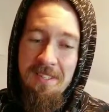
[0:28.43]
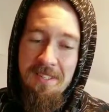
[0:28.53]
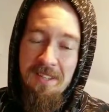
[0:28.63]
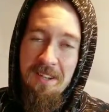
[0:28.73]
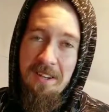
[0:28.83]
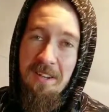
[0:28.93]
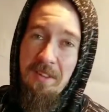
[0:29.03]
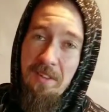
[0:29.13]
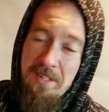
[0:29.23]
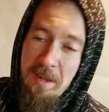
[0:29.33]
So
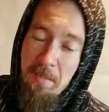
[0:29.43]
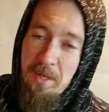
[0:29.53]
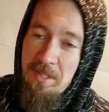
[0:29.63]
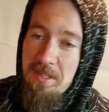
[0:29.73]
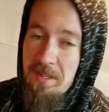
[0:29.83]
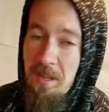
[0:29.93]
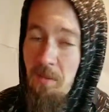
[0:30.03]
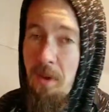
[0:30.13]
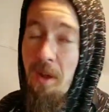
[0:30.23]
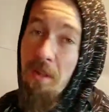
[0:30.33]
let's not purchase another
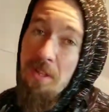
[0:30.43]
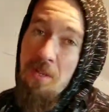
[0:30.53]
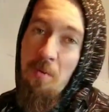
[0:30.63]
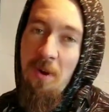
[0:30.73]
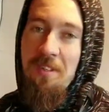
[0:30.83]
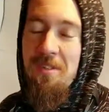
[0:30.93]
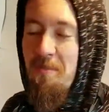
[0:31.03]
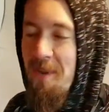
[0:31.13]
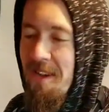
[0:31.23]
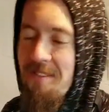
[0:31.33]
one. Unless you want to,
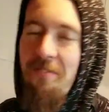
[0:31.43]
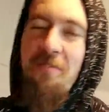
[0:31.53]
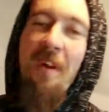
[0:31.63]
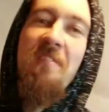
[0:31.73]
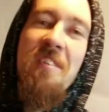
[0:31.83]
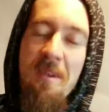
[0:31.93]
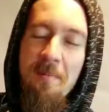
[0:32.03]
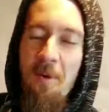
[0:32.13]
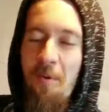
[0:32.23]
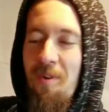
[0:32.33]
man. If you have 10
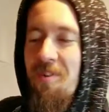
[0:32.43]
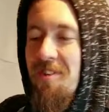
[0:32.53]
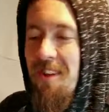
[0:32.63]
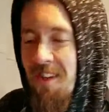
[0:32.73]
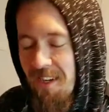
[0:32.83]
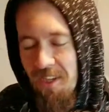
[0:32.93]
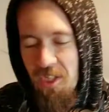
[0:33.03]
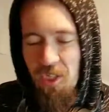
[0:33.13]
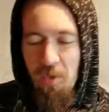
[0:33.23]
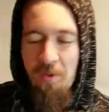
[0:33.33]
mowers,
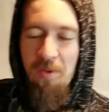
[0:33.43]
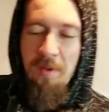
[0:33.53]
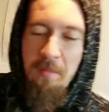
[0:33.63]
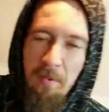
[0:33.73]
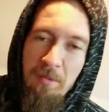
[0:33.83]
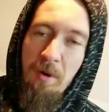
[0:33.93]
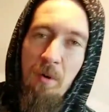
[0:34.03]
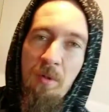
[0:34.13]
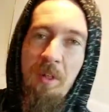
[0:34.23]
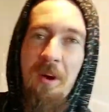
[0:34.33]
shoot, you can mow the
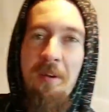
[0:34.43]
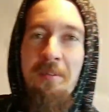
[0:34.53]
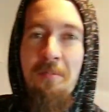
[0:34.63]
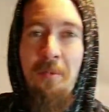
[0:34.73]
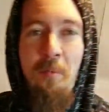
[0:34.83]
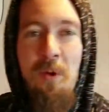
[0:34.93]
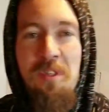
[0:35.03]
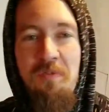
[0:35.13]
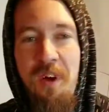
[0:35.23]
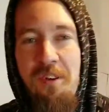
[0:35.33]
whole lawn in one
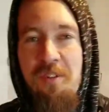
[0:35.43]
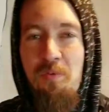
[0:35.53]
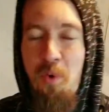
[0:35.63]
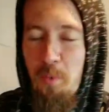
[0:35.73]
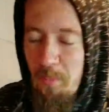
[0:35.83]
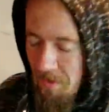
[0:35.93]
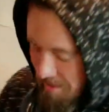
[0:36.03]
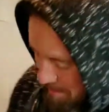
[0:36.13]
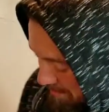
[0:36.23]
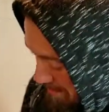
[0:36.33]
foul swoop.
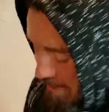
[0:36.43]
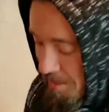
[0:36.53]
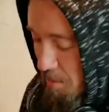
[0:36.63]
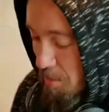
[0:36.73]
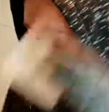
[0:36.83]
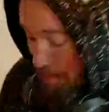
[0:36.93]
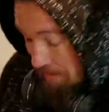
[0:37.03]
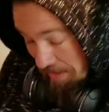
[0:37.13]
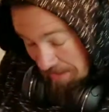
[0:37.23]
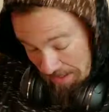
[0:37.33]
That's cool.
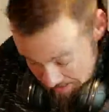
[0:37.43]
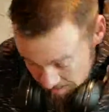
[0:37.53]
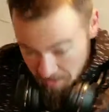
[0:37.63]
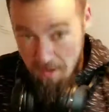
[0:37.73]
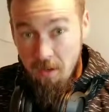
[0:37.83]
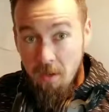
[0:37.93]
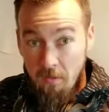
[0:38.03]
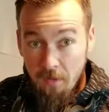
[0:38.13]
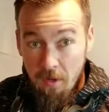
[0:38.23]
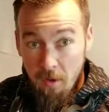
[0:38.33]
Good
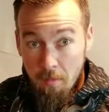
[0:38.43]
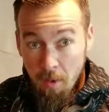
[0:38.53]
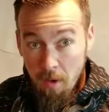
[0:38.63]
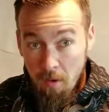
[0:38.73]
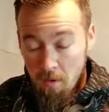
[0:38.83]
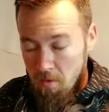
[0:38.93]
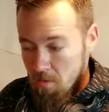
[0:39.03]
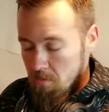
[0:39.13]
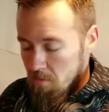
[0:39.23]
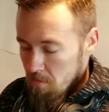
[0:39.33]
for you, bro.
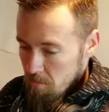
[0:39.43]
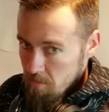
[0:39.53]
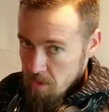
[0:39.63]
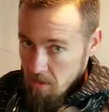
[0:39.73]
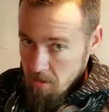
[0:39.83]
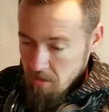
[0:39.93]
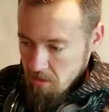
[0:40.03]
Jealous.